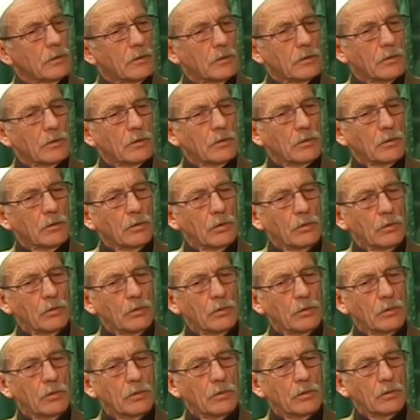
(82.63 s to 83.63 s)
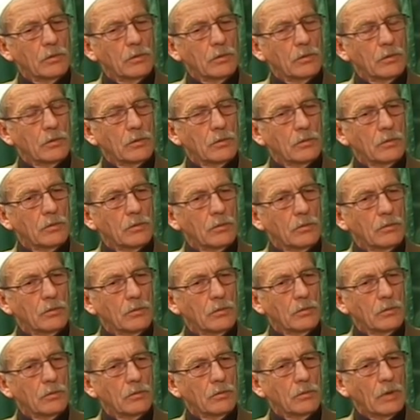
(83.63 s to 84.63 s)

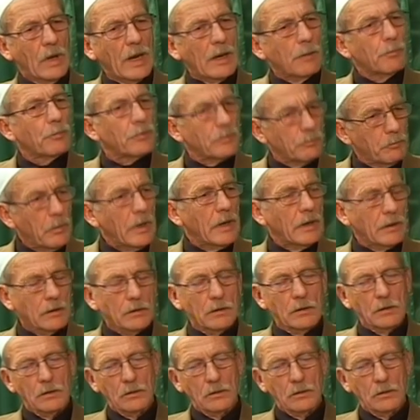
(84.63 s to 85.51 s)
who helped me